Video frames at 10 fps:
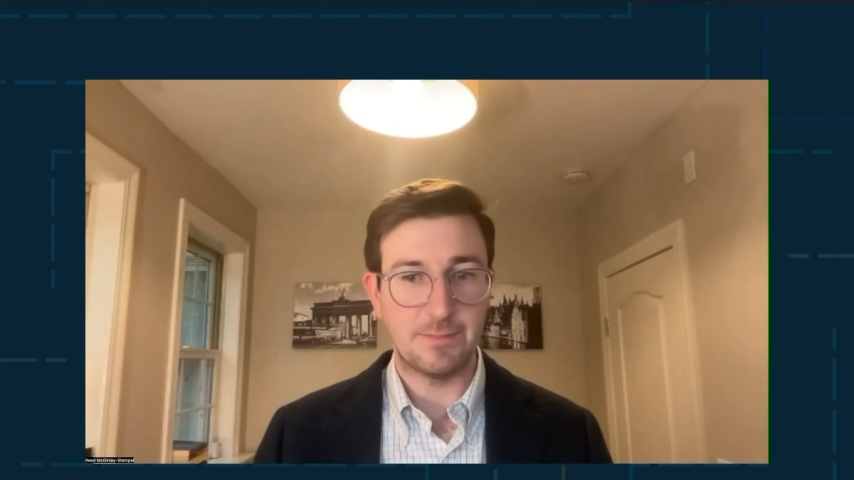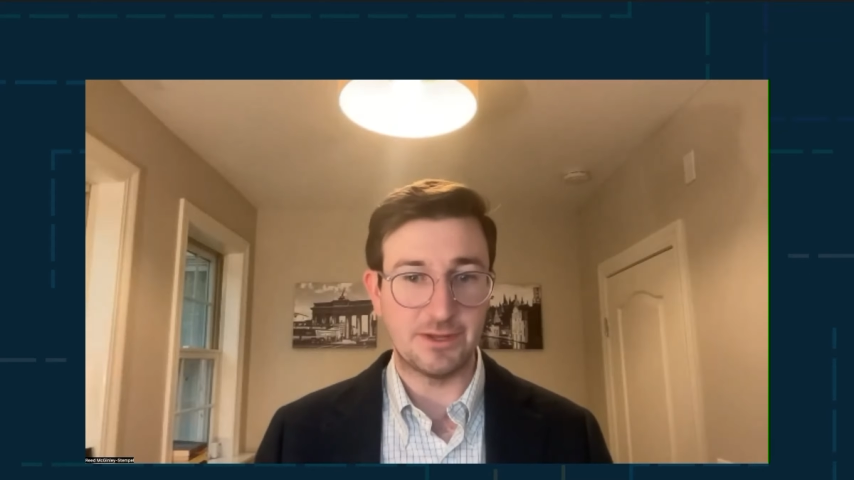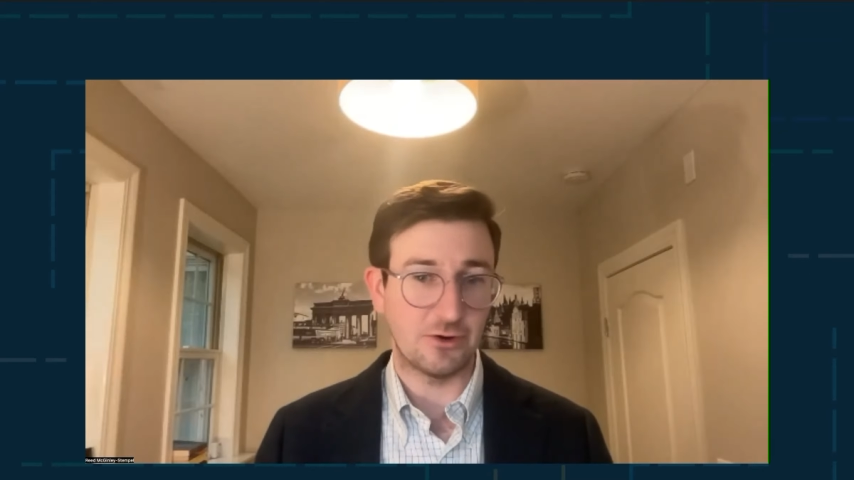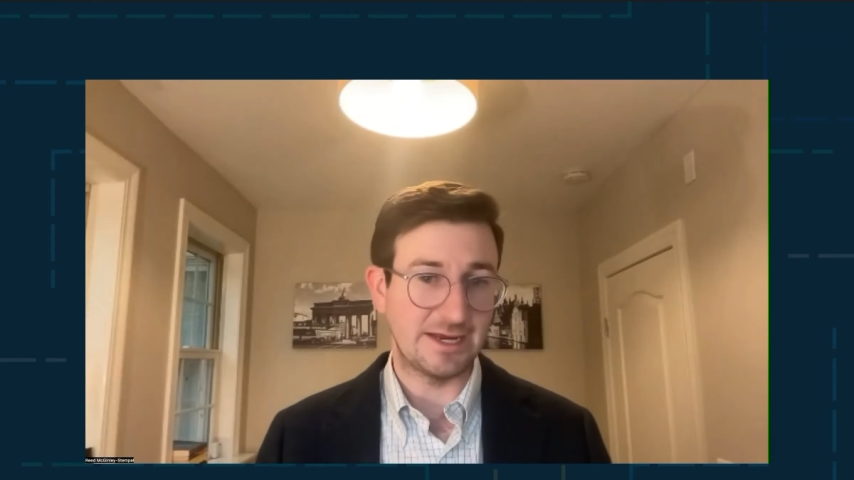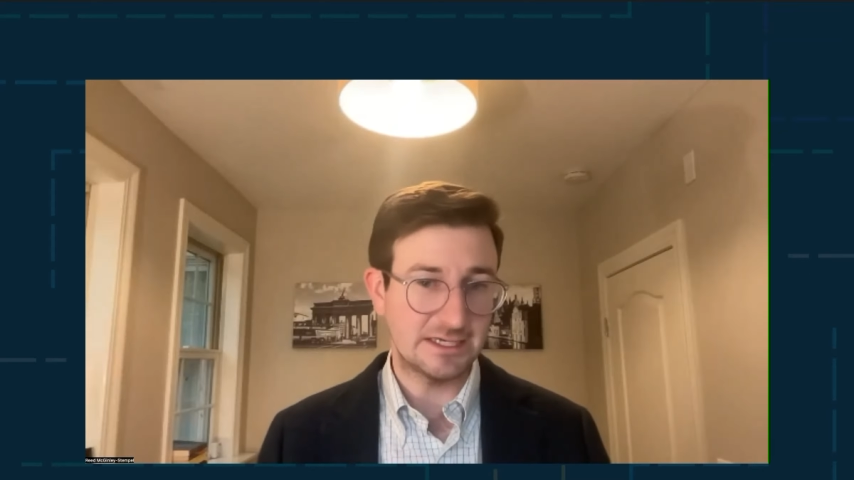but
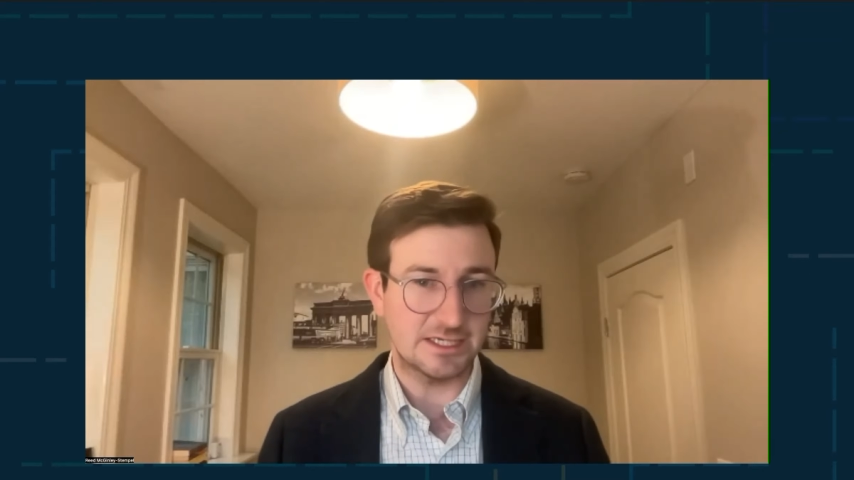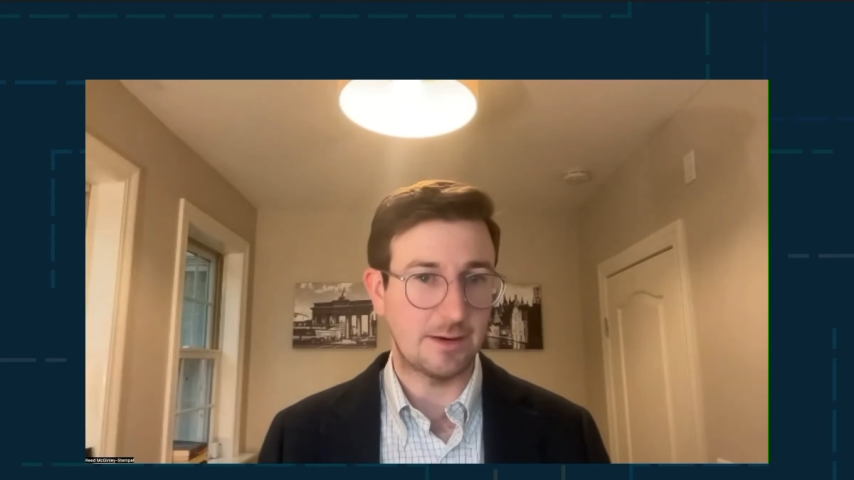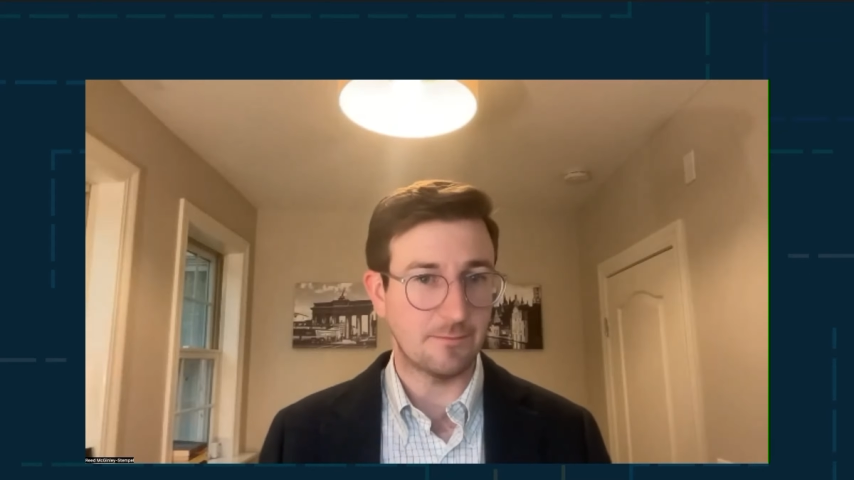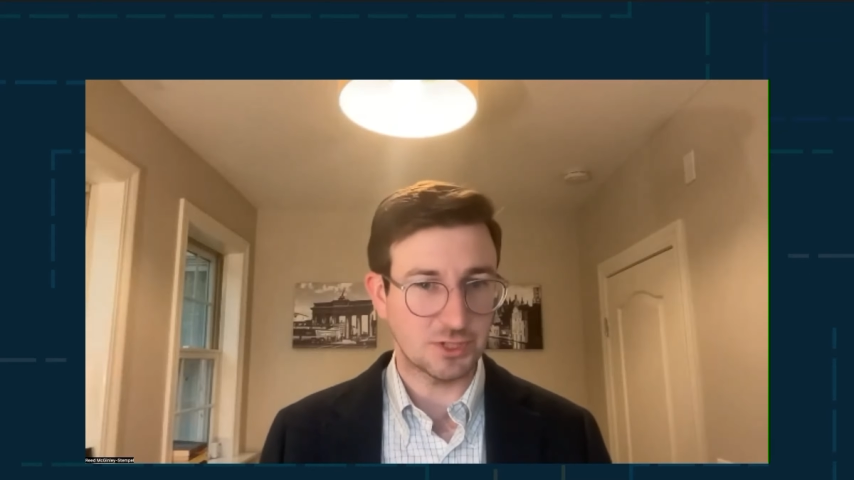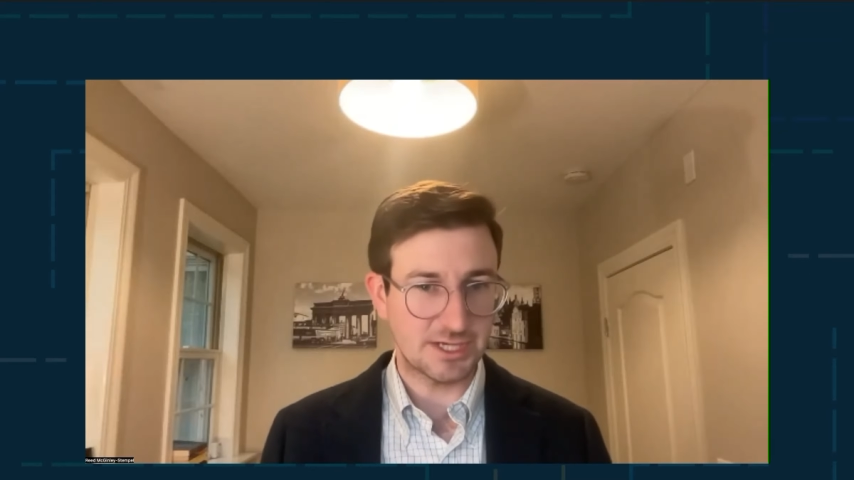there is
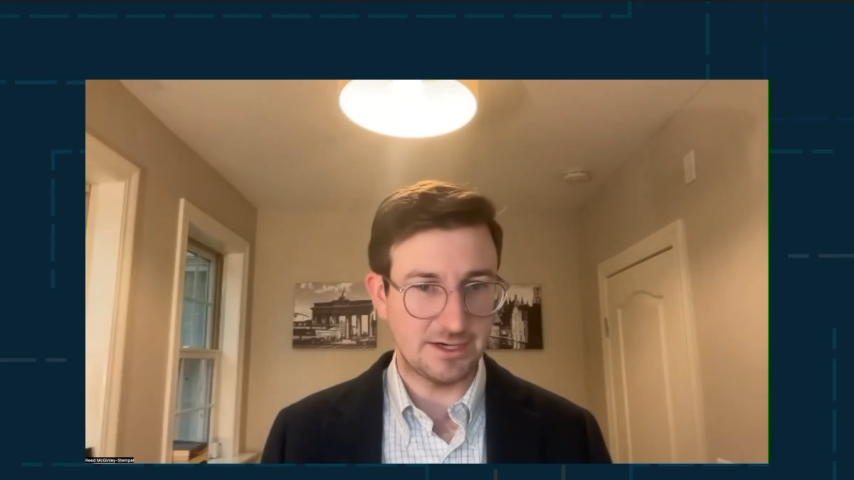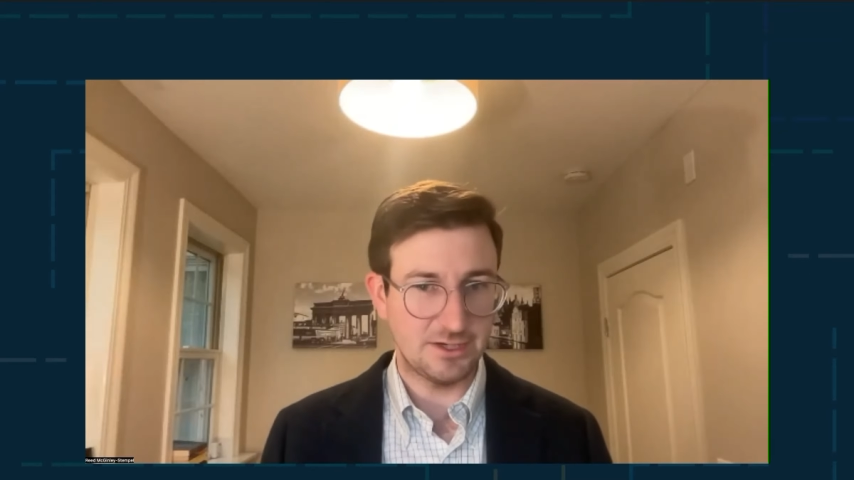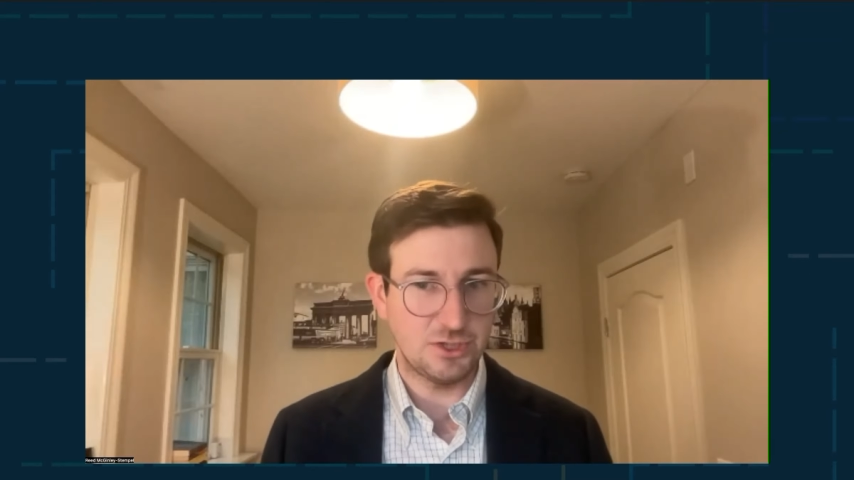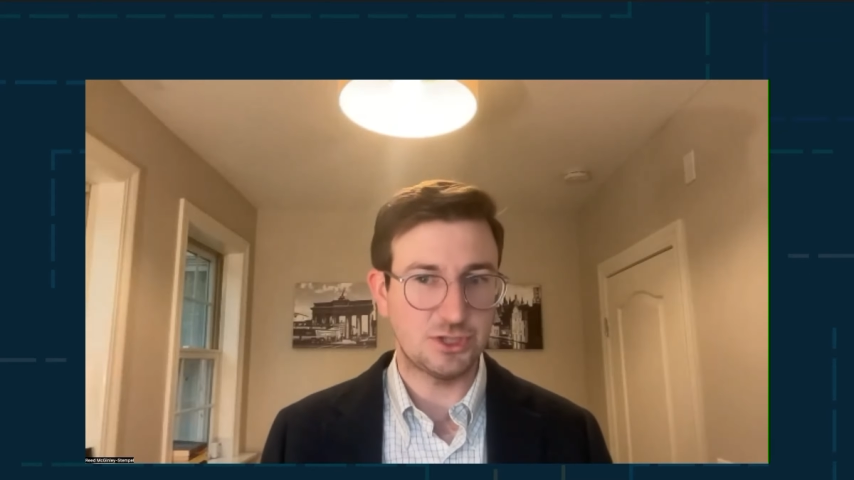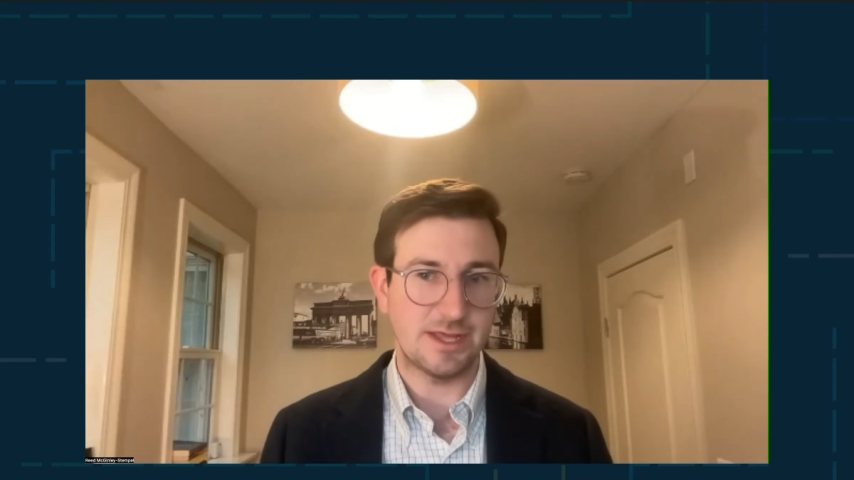some
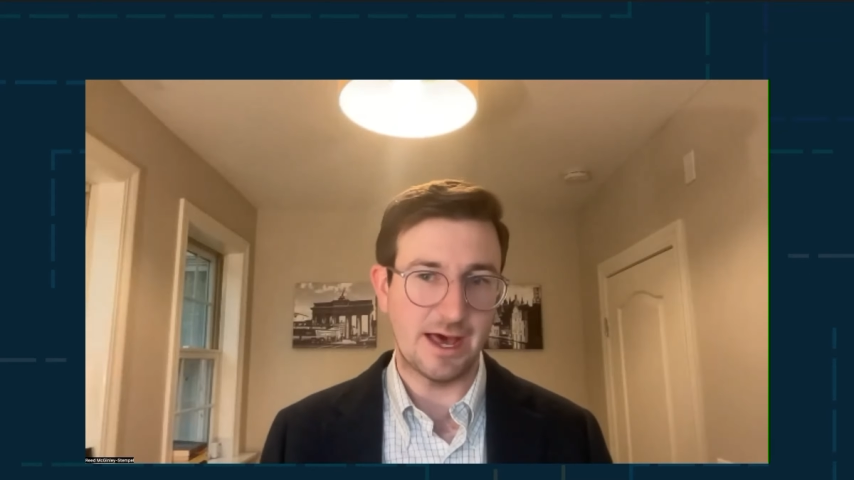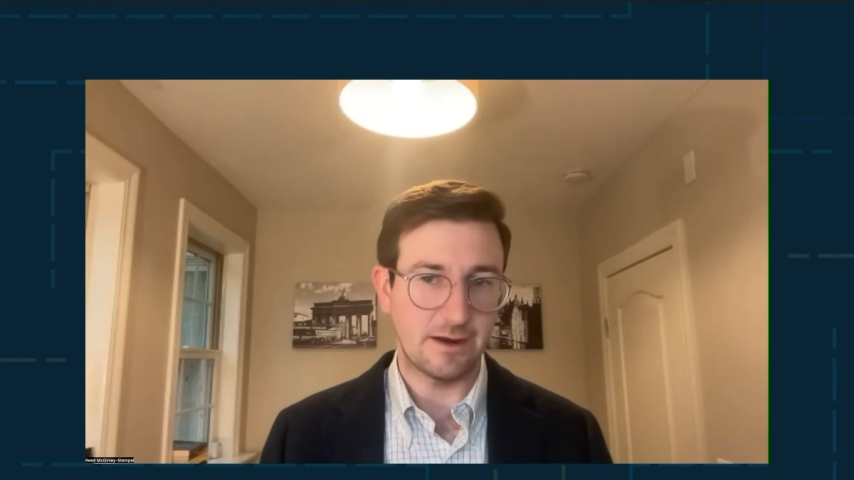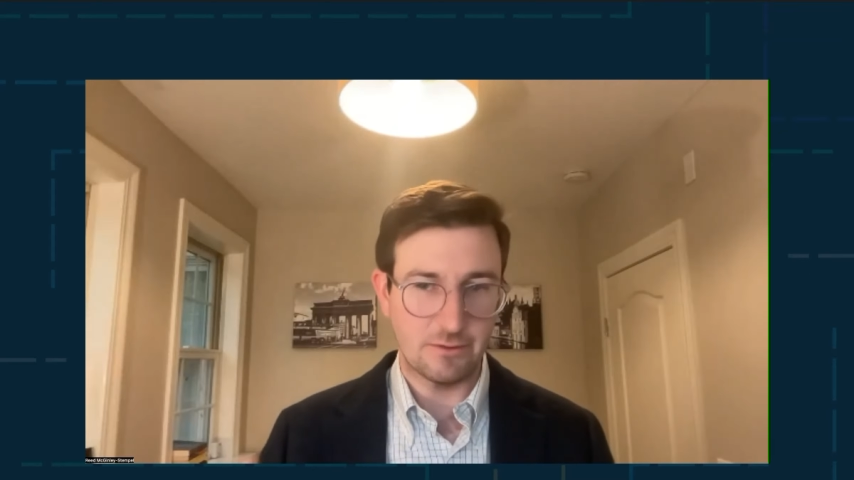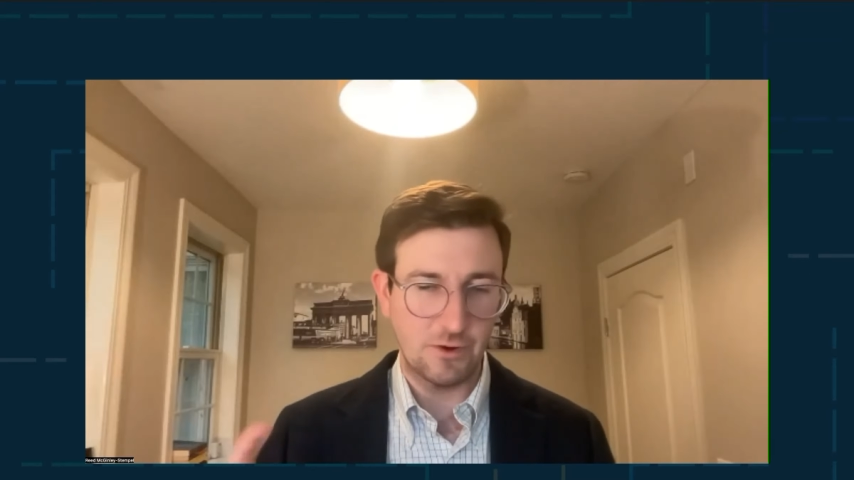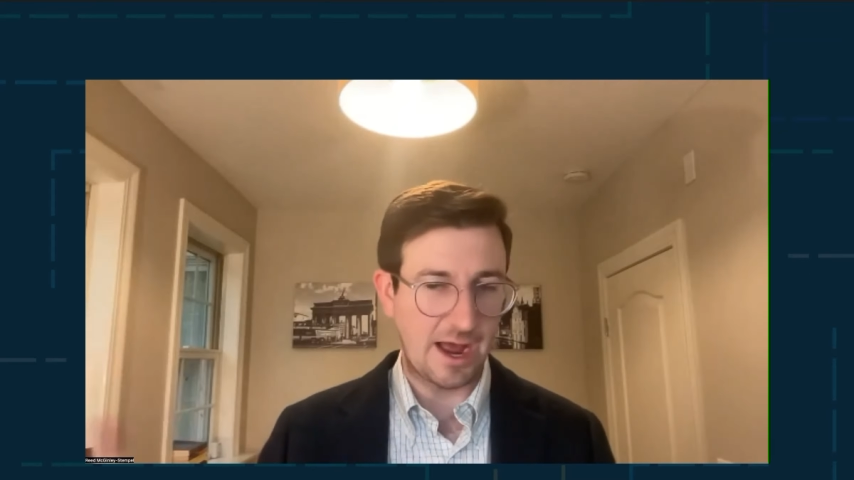percentage that